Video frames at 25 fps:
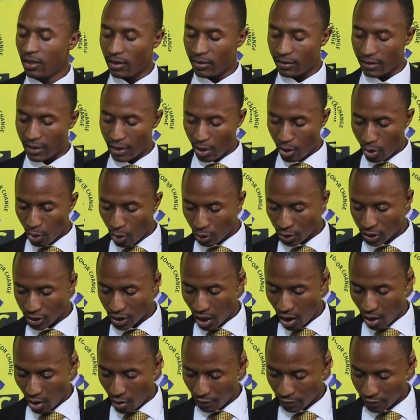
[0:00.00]
the closure
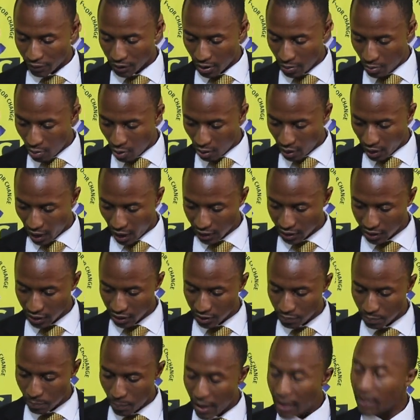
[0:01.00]
of democratic
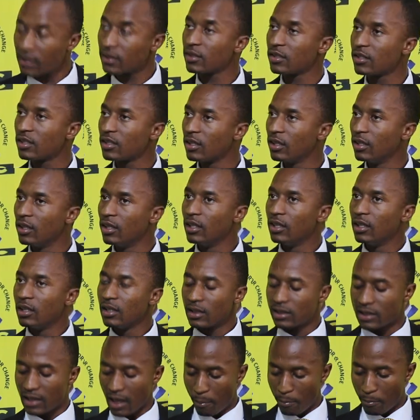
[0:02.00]
space,
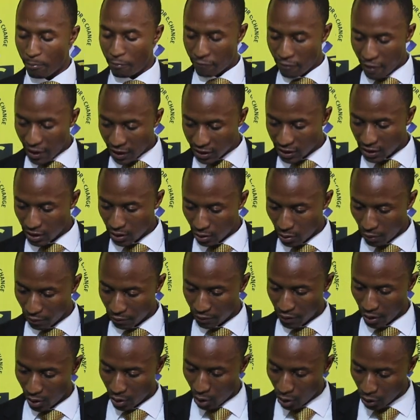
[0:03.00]
subversion
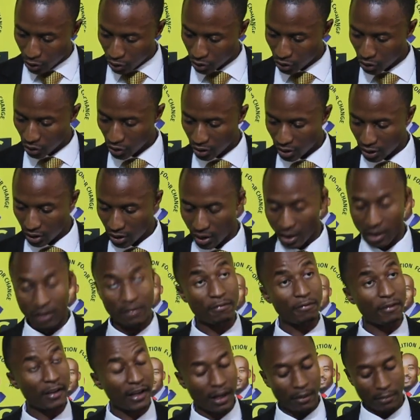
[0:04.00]
of the constitution and
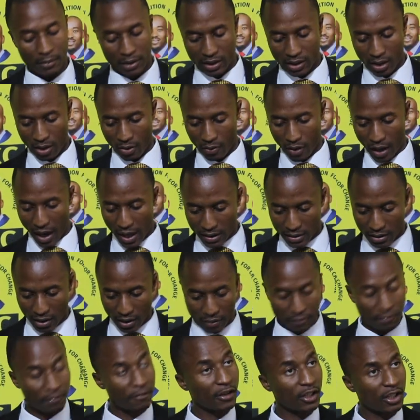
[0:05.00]
fundamental rights
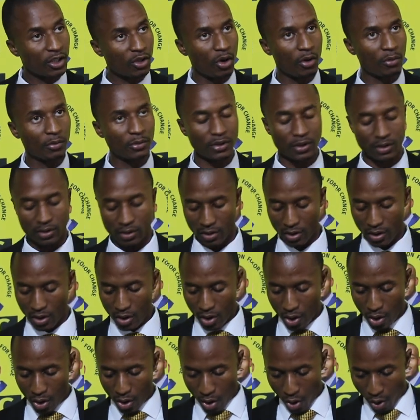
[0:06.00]
and freedoms
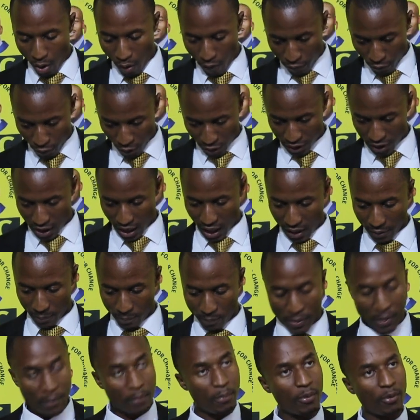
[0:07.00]
of ordinary
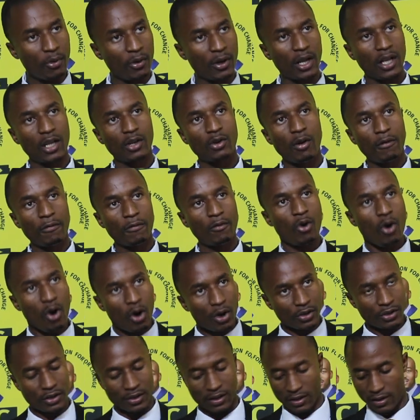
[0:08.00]
people, and of
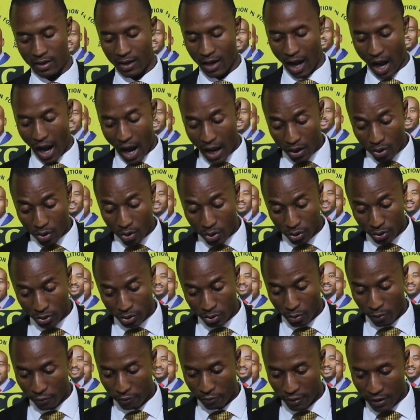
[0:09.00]
course the high cost
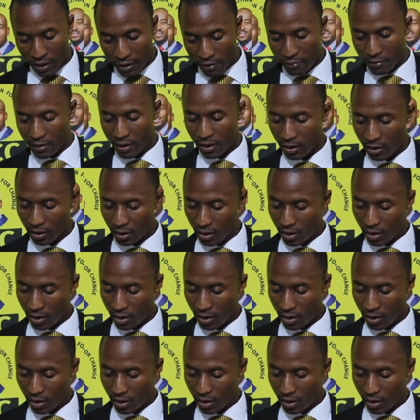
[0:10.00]
of living